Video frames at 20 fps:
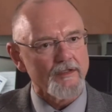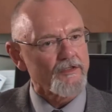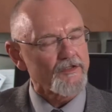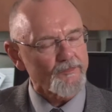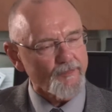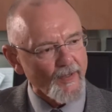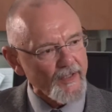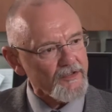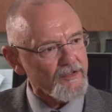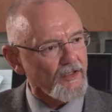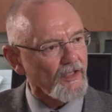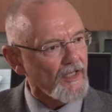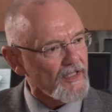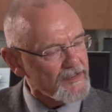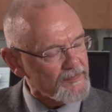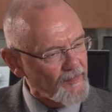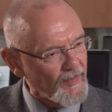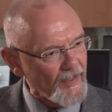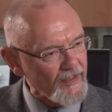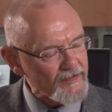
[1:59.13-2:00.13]

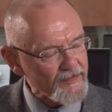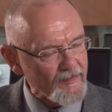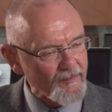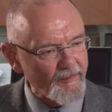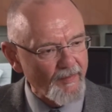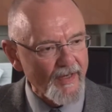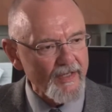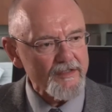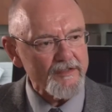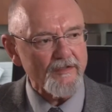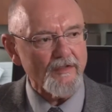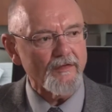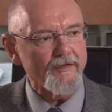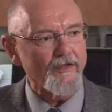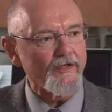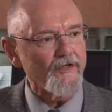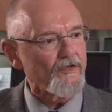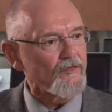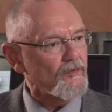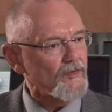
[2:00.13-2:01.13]
specialized medicine based
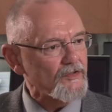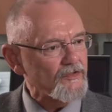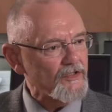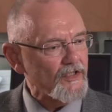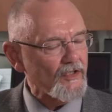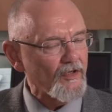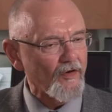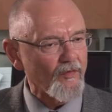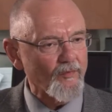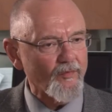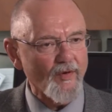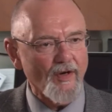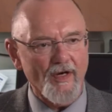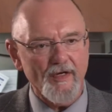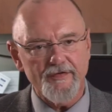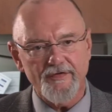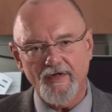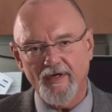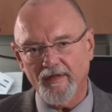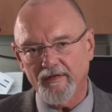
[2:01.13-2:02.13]
on the Human Genome
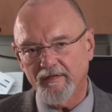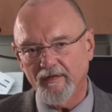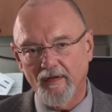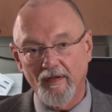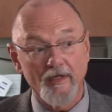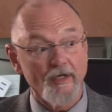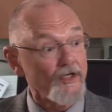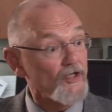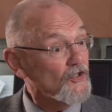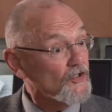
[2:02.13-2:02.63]
Project, uh,